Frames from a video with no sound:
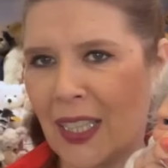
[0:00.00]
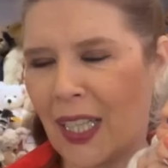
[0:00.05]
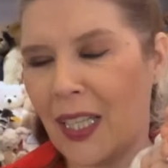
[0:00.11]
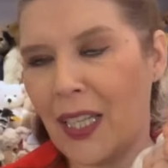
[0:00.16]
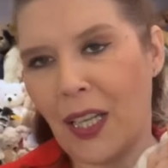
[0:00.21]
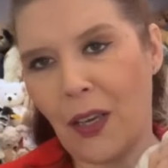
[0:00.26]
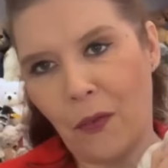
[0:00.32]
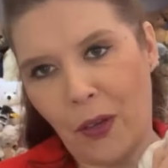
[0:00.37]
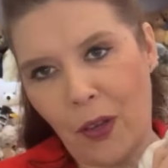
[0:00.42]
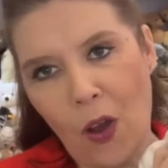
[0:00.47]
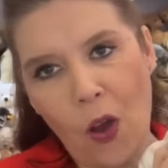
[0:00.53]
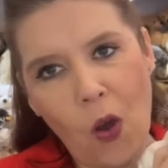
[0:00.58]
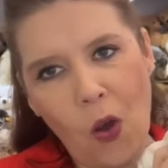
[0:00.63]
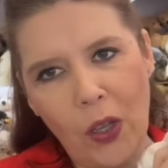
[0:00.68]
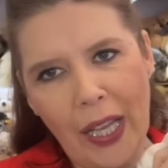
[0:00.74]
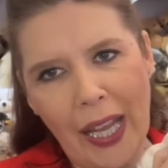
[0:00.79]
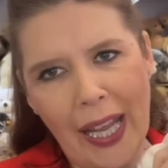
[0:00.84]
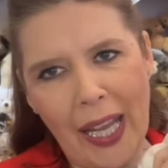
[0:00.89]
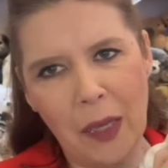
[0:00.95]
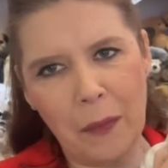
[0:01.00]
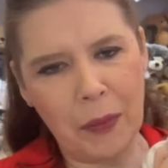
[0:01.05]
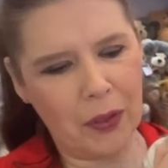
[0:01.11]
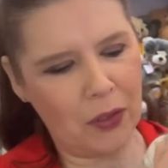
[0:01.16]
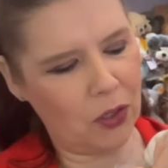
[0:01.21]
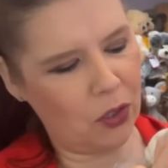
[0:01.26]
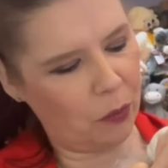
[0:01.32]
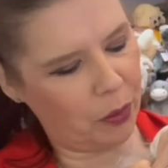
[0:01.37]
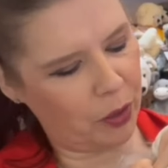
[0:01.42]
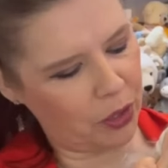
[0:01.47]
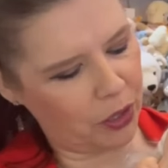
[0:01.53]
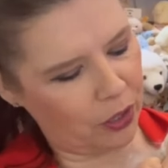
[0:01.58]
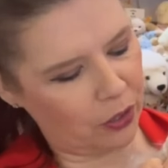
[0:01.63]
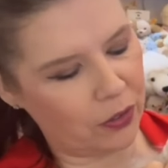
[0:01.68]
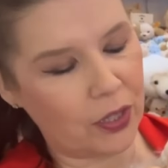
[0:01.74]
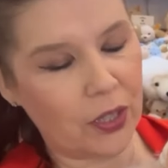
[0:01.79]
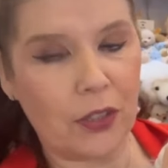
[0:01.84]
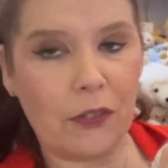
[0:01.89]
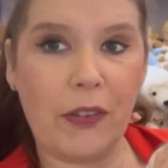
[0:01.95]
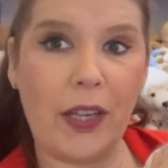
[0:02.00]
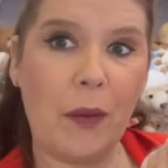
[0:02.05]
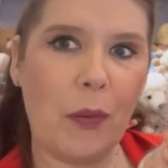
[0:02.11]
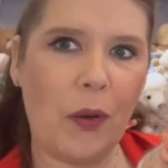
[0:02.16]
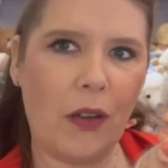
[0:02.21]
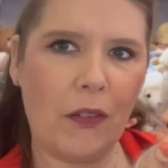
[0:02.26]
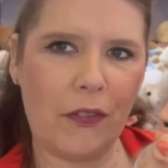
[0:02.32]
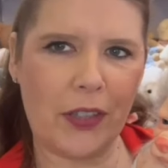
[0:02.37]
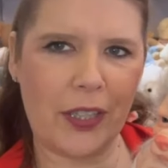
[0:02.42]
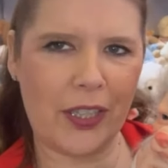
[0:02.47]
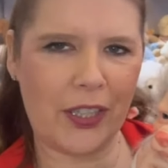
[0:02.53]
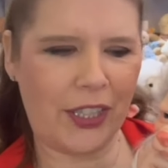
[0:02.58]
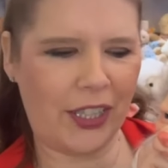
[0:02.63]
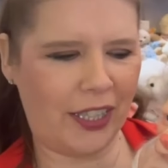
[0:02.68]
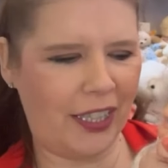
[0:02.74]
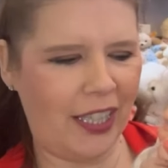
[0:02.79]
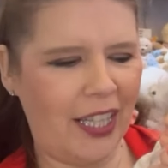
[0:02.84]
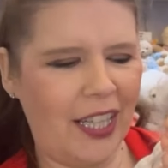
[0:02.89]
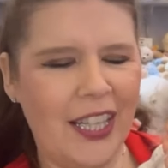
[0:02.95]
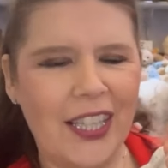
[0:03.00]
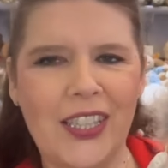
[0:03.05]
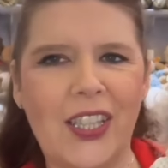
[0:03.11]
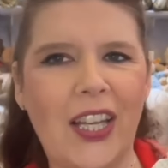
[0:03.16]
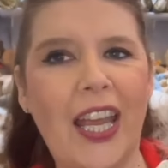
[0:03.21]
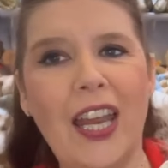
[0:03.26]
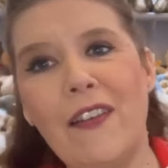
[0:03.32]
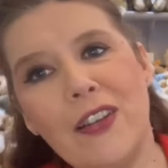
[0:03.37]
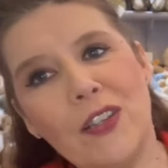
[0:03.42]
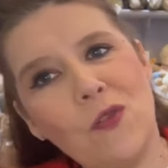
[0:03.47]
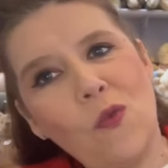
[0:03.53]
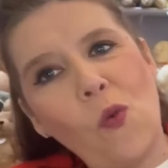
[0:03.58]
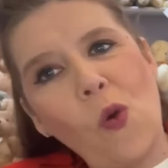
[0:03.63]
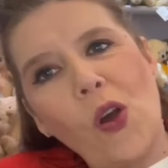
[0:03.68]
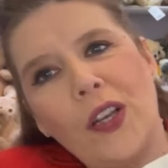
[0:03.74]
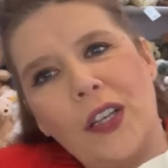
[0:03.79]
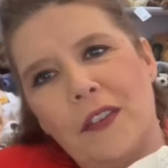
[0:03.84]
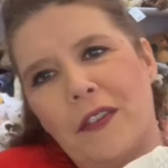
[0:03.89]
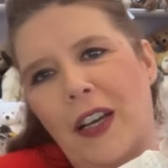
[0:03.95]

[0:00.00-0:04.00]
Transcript: that we're all able to produce the reborn version. So here is one of